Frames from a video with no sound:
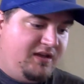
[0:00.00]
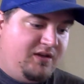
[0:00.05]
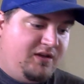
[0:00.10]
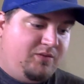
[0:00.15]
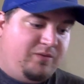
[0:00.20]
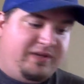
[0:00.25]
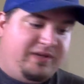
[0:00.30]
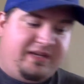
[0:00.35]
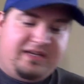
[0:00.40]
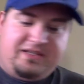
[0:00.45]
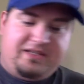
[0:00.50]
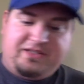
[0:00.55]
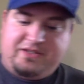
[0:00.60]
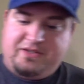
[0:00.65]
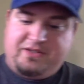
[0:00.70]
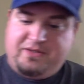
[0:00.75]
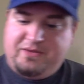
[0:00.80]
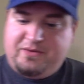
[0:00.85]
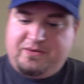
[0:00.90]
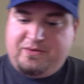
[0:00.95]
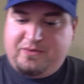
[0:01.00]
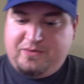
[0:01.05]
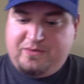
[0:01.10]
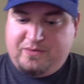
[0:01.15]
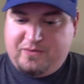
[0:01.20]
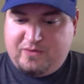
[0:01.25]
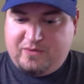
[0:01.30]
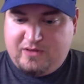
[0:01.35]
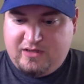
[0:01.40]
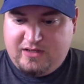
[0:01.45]
We get
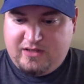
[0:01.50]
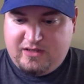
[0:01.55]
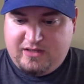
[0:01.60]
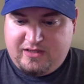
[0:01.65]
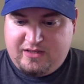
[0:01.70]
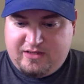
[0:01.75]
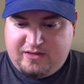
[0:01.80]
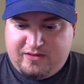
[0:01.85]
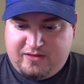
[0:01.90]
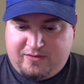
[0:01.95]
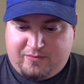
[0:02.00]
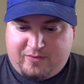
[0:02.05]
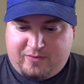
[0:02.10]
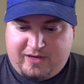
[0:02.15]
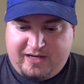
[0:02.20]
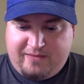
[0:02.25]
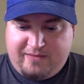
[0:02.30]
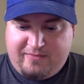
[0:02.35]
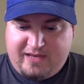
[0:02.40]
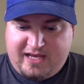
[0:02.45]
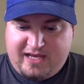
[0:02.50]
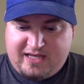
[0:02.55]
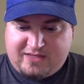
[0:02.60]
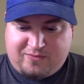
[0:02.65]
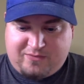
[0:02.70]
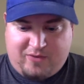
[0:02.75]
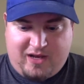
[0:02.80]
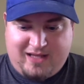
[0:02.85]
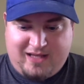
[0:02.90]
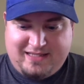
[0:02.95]
to the running backs.
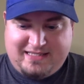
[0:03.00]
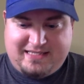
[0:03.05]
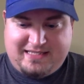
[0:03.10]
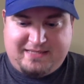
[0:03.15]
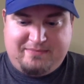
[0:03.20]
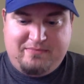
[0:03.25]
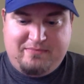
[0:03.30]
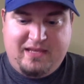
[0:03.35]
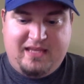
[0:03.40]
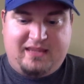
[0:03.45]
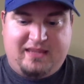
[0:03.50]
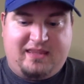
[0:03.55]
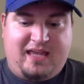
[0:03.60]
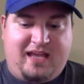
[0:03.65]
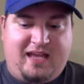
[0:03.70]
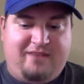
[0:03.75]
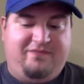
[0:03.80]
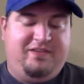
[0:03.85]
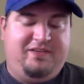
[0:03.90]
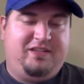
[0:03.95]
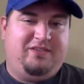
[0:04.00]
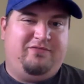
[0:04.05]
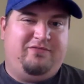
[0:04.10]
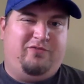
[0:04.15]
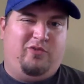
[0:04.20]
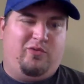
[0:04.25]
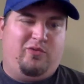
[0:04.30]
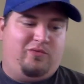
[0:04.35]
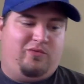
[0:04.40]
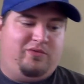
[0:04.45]
Rod Smith had
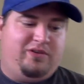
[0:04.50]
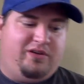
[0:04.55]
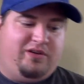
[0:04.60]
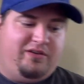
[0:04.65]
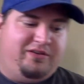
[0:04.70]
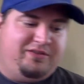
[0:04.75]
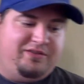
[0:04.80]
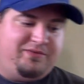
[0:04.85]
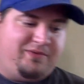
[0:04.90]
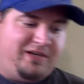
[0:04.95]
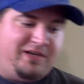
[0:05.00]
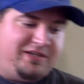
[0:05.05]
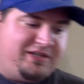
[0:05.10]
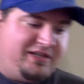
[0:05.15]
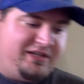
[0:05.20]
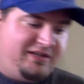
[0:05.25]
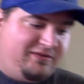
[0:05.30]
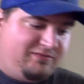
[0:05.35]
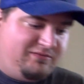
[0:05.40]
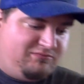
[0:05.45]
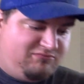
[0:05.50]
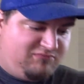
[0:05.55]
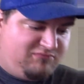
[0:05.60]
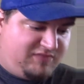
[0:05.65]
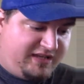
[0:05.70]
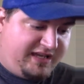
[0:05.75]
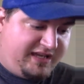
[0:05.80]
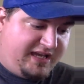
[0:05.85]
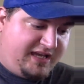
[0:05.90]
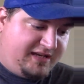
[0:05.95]
54 yards rushing.
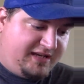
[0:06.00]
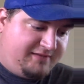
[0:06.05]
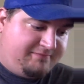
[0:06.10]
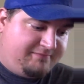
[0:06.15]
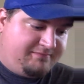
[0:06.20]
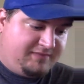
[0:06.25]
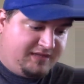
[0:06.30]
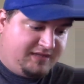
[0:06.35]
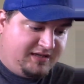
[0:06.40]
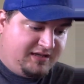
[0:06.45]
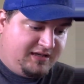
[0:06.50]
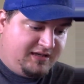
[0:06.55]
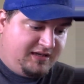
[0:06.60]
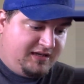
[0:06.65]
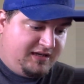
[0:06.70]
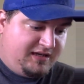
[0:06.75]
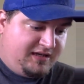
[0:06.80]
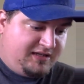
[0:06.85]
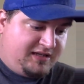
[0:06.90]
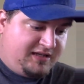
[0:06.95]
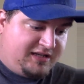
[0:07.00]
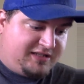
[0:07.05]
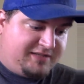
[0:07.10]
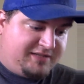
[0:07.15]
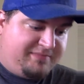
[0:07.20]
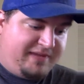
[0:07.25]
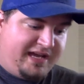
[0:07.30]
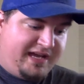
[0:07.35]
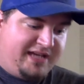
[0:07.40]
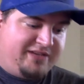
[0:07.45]
Again, not
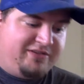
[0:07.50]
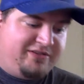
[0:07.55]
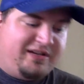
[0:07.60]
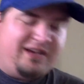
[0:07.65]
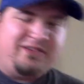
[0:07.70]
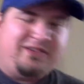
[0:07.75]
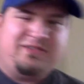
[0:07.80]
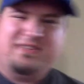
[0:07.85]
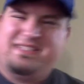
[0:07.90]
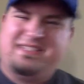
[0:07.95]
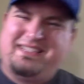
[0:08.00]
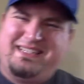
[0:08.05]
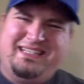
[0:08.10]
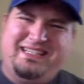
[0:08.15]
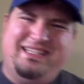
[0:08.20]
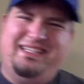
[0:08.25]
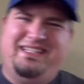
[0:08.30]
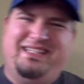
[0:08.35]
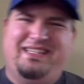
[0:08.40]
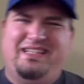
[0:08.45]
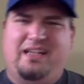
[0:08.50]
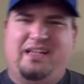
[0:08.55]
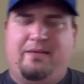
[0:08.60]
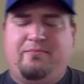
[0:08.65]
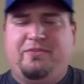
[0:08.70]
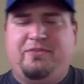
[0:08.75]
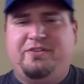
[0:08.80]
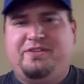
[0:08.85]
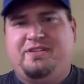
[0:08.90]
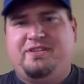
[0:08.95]
too bad. You're not going to see the
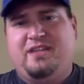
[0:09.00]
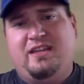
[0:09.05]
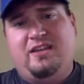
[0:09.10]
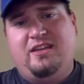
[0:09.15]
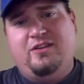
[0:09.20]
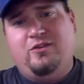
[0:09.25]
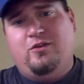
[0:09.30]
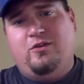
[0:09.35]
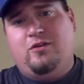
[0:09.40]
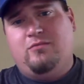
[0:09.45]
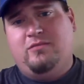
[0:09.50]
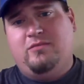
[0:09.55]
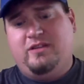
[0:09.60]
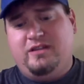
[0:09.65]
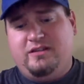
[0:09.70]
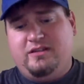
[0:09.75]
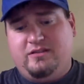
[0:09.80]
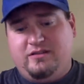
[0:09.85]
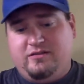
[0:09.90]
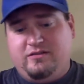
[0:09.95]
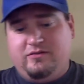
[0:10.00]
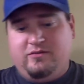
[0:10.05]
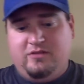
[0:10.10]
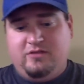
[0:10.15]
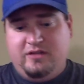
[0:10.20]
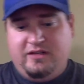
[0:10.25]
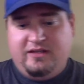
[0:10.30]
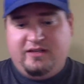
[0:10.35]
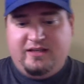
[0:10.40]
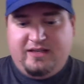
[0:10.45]
numbers like you normally do
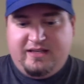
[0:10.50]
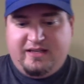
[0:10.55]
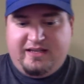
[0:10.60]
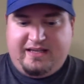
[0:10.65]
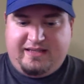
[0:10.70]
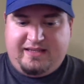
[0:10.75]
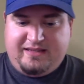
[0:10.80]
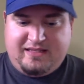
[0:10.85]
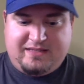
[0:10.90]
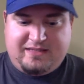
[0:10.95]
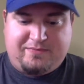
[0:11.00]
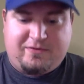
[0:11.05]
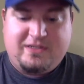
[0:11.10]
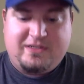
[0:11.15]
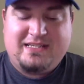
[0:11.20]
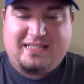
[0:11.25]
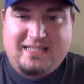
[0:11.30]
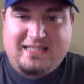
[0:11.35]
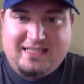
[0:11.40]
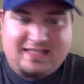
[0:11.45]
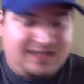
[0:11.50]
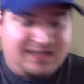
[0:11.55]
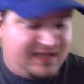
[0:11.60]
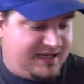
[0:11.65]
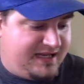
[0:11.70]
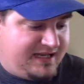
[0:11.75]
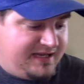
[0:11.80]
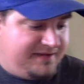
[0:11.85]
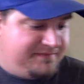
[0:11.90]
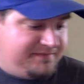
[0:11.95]
in these preseason
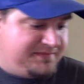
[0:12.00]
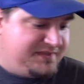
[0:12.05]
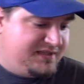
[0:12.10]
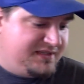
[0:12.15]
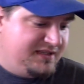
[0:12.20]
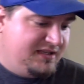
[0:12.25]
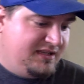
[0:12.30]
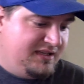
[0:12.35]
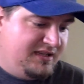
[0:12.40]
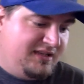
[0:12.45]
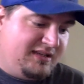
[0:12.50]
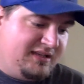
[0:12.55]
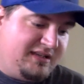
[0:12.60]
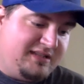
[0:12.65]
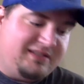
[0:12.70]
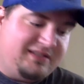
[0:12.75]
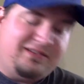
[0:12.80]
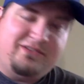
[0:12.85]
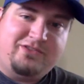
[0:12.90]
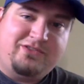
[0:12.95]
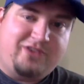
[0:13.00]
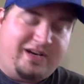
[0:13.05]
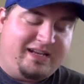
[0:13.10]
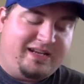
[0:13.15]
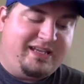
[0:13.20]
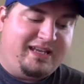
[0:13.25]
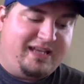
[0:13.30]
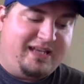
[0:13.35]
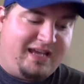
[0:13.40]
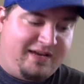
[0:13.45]
games because they're trying to
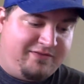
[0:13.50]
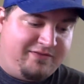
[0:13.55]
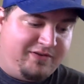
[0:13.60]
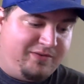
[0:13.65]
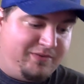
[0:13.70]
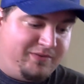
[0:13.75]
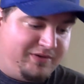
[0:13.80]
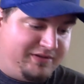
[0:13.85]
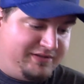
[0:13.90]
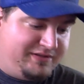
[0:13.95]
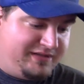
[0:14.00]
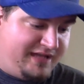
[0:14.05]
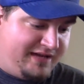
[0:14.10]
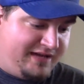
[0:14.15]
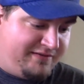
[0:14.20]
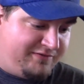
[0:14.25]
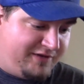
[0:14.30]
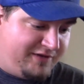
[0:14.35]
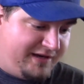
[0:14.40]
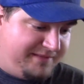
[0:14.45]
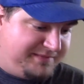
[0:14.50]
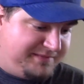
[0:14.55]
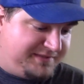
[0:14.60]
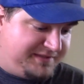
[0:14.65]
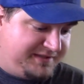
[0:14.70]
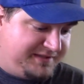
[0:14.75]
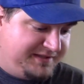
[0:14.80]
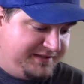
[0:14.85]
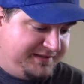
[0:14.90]
get everyone to have reps.